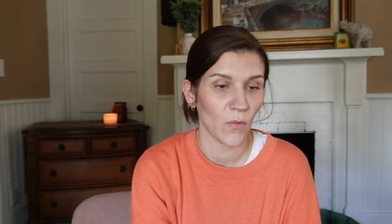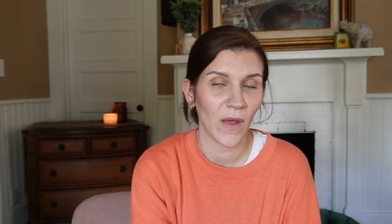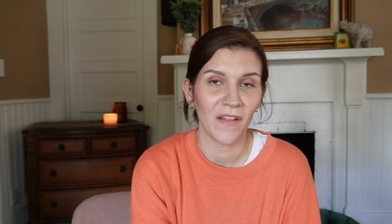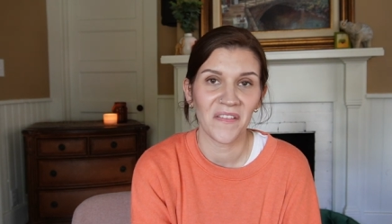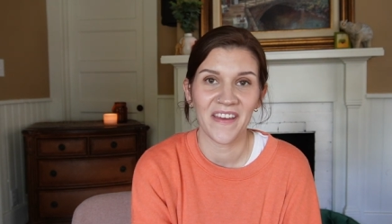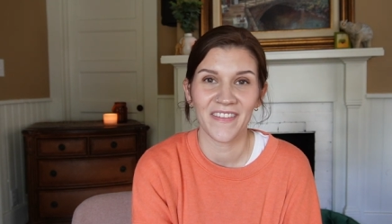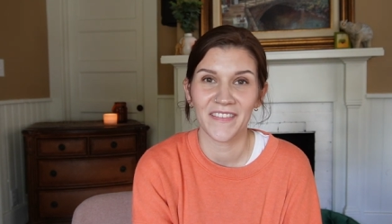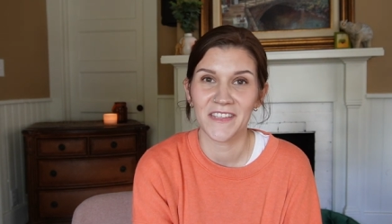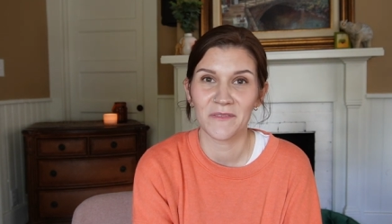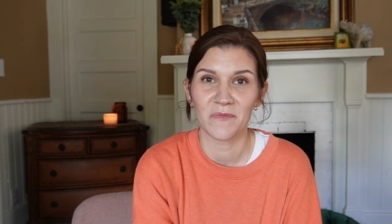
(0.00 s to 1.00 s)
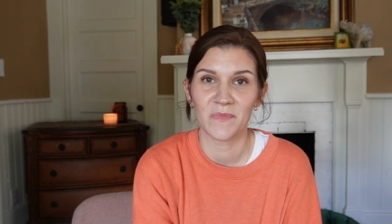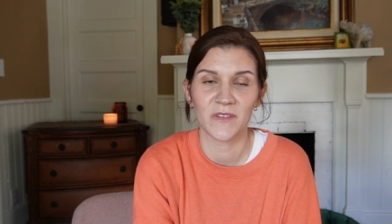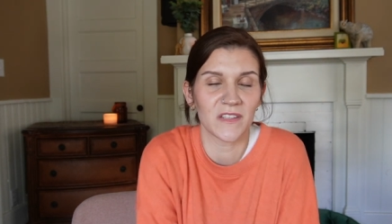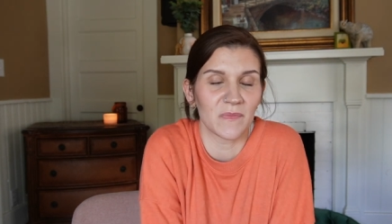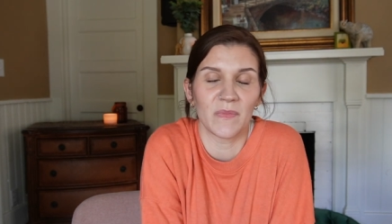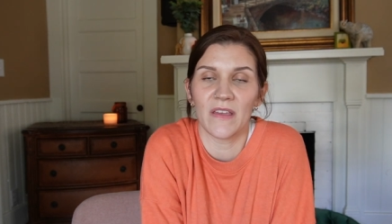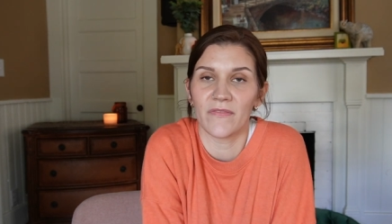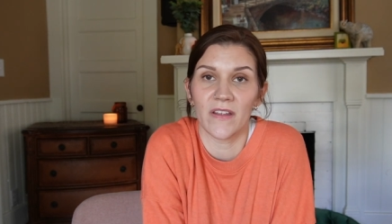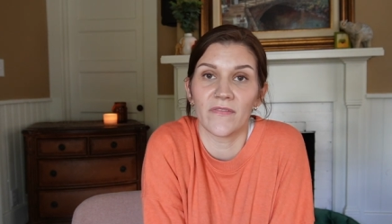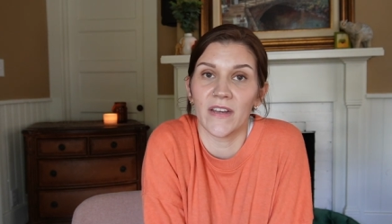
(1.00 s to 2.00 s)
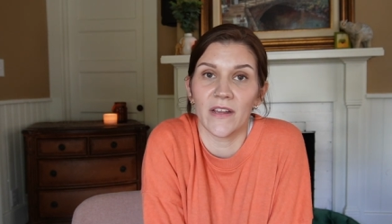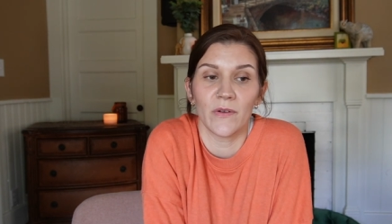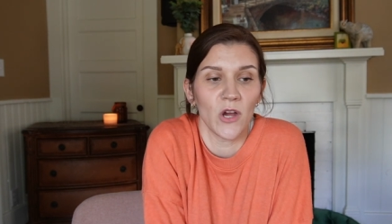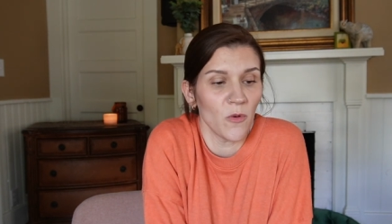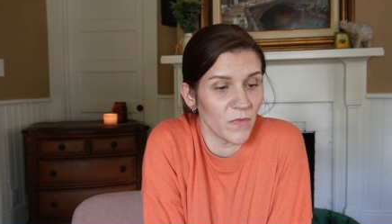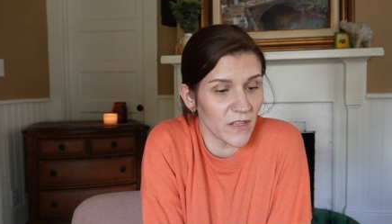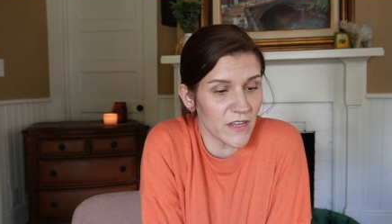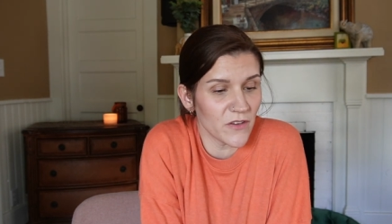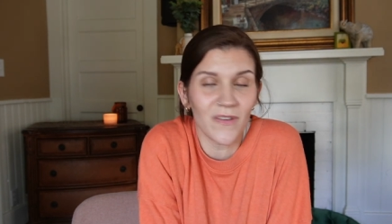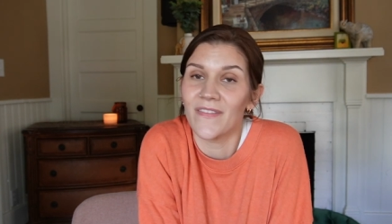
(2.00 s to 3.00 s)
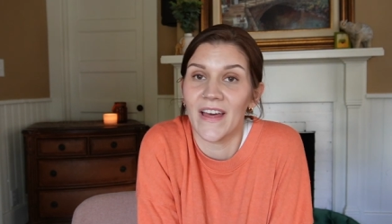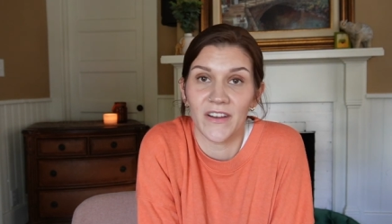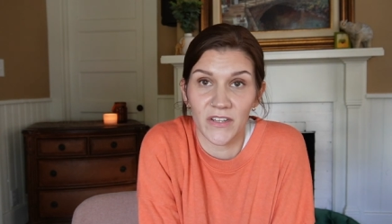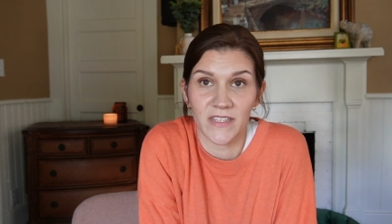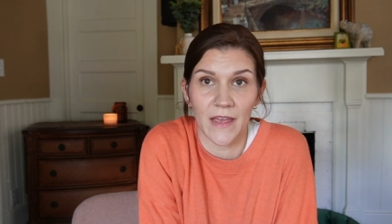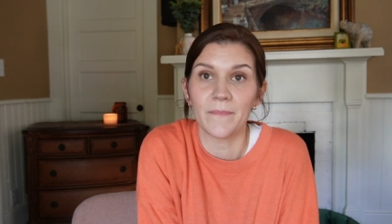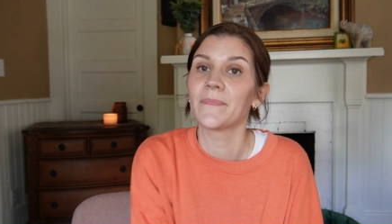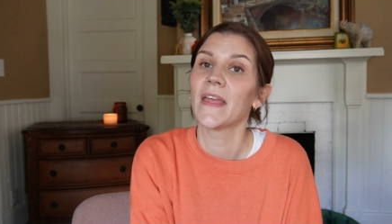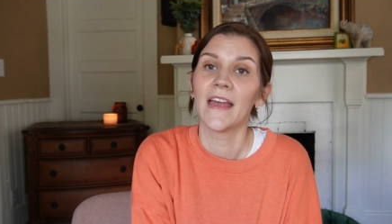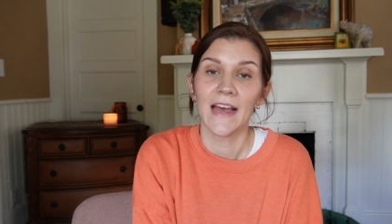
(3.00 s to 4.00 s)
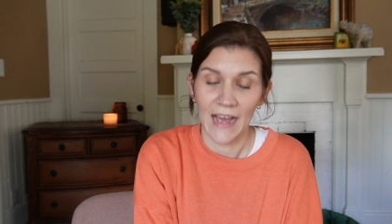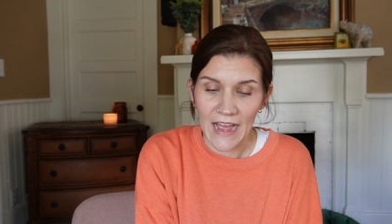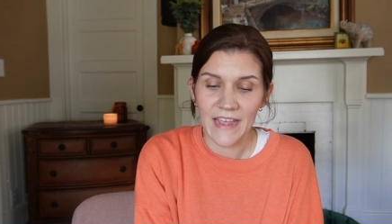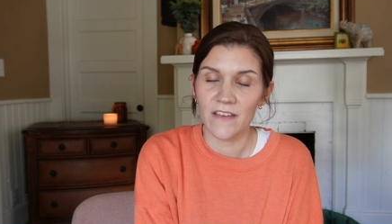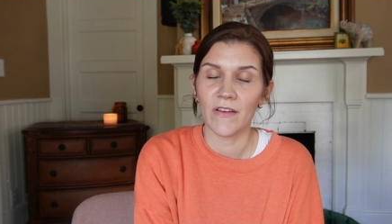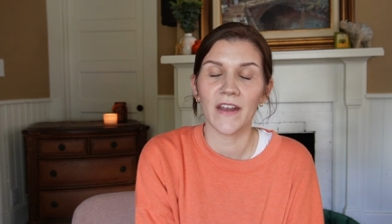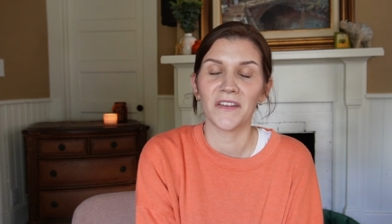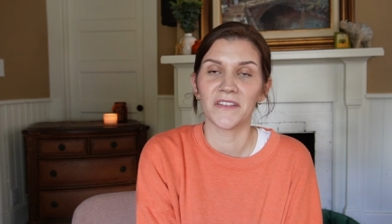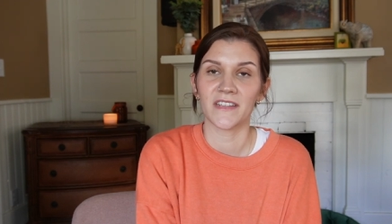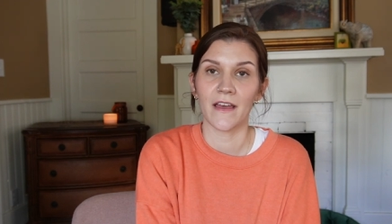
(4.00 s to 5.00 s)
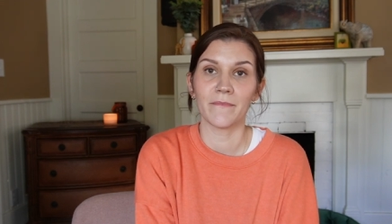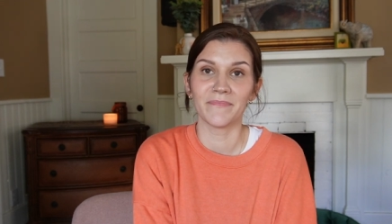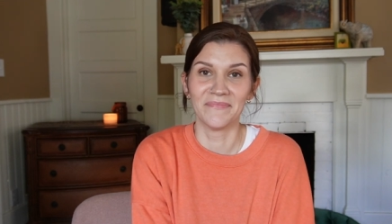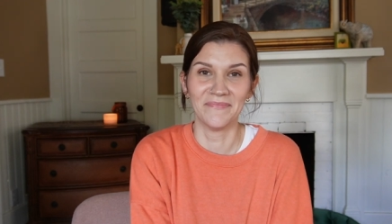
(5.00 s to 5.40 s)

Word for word: well, I thought this would just be a fun video and hopefully you have had a good time. I have had a good time.